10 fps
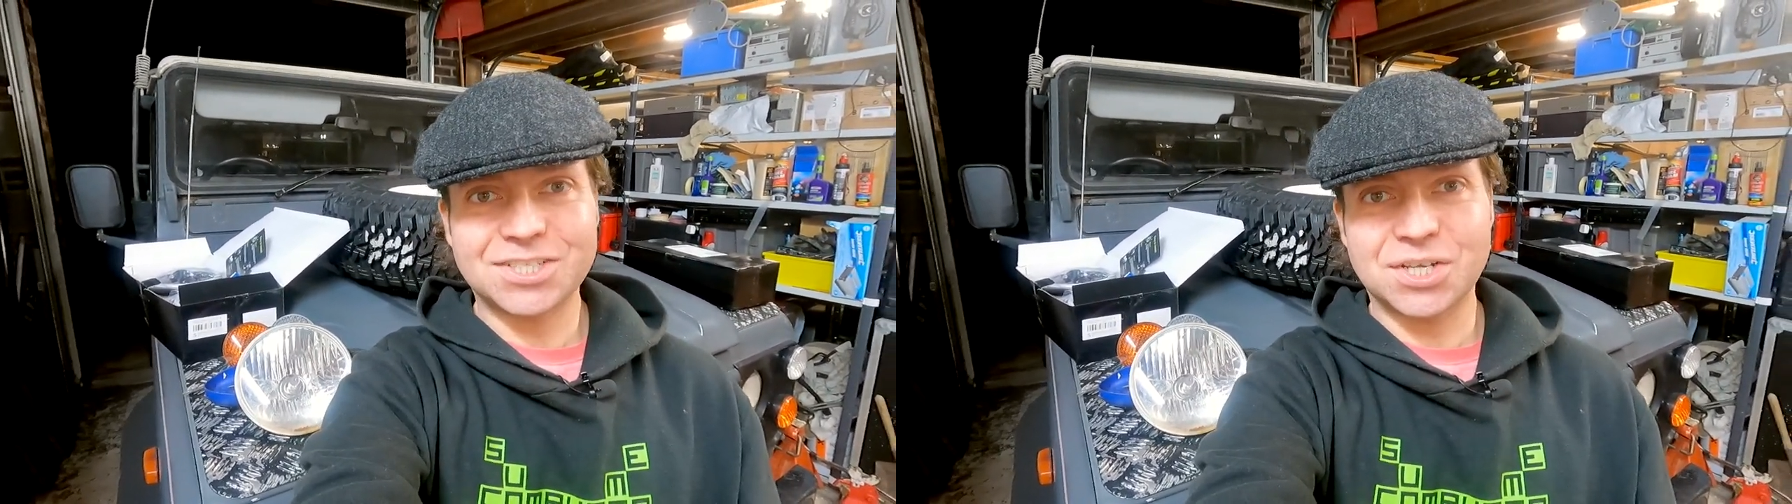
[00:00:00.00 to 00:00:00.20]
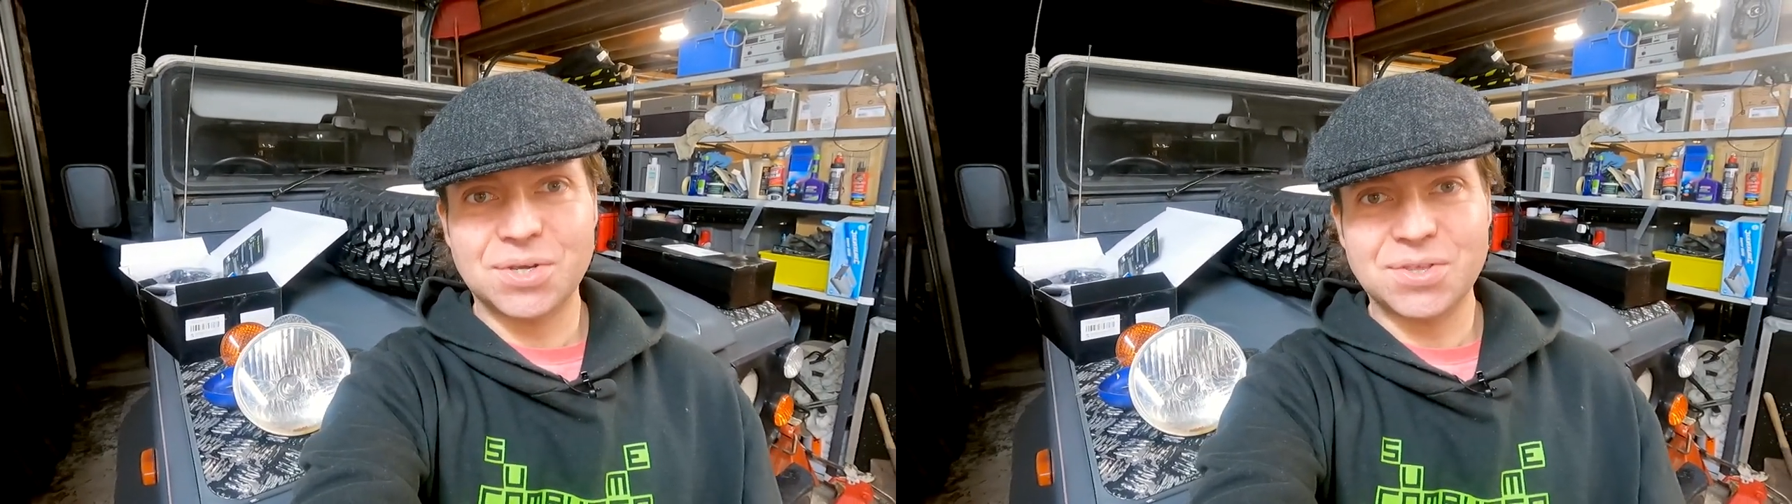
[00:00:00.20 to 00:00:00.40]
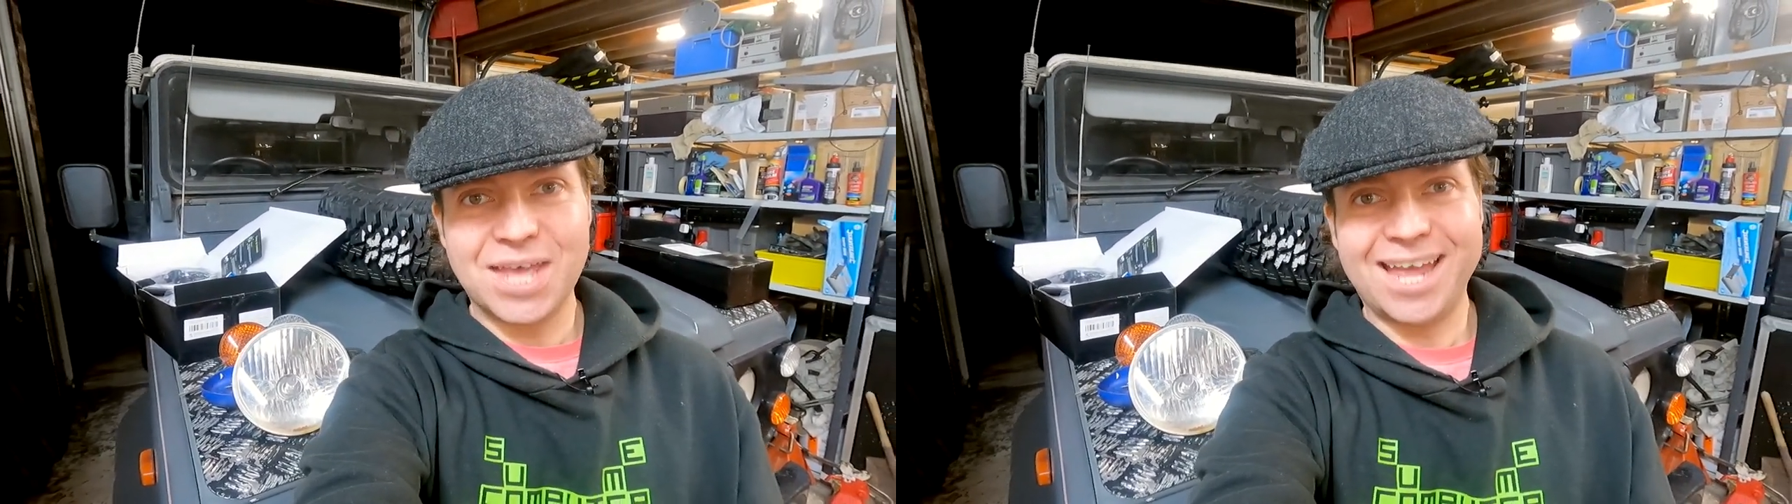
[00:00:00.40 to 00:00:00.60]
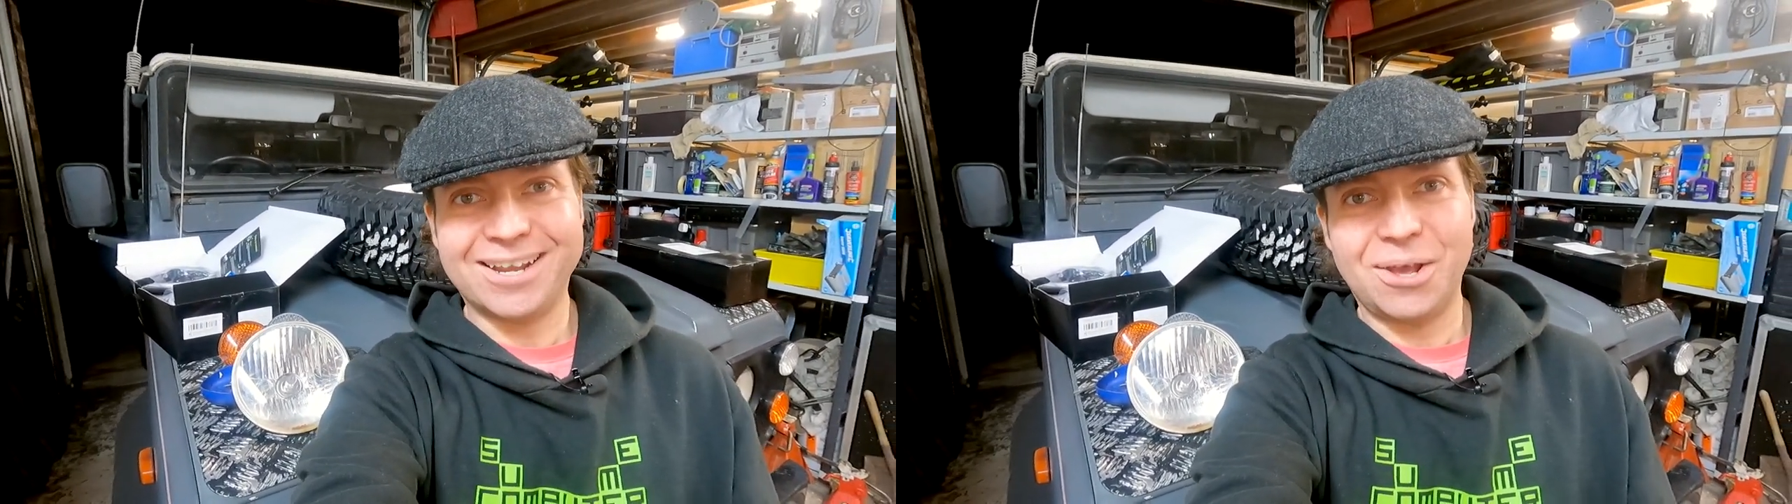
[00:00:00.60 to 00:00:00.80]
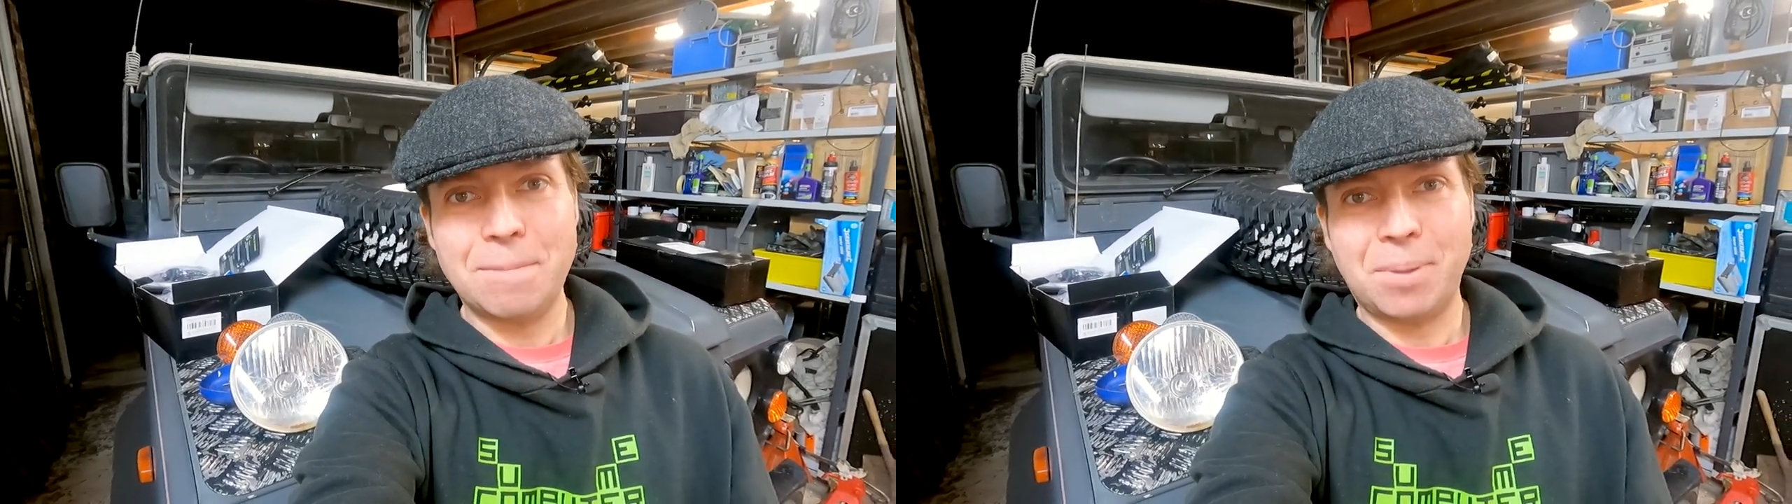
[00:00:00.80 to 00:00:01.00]
to the
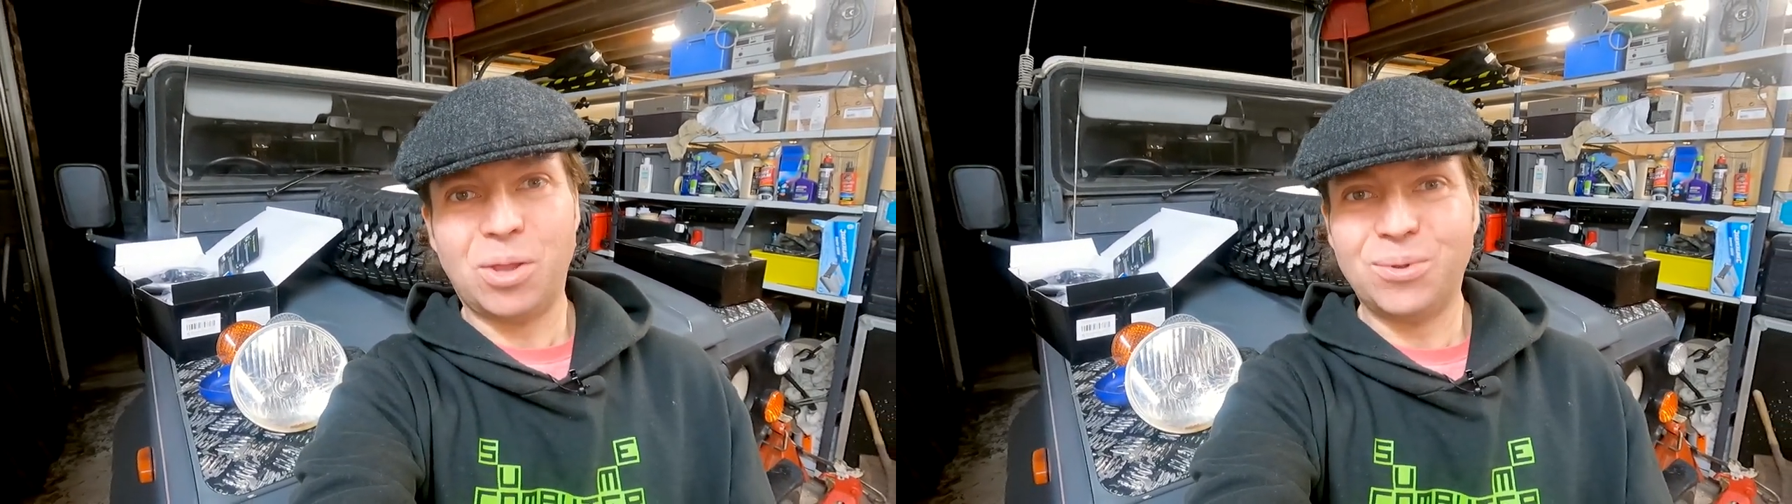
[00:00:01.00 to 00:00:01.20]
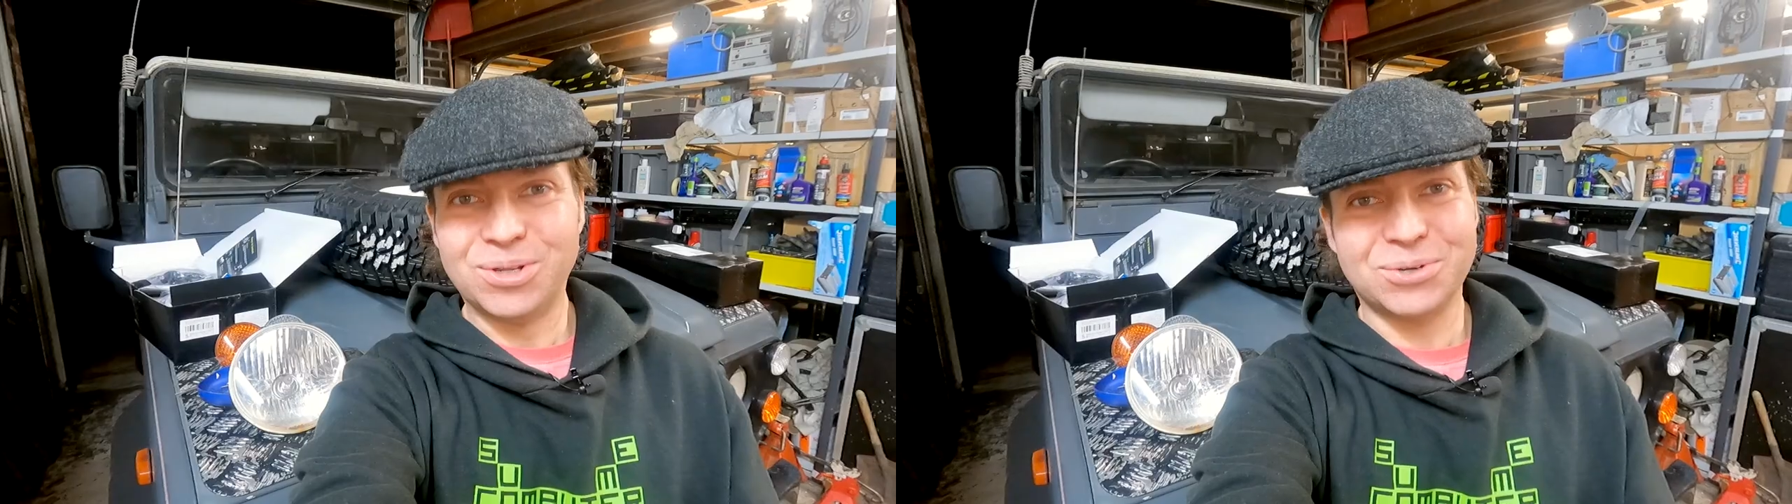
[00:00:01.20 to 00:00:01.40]
headlight bowl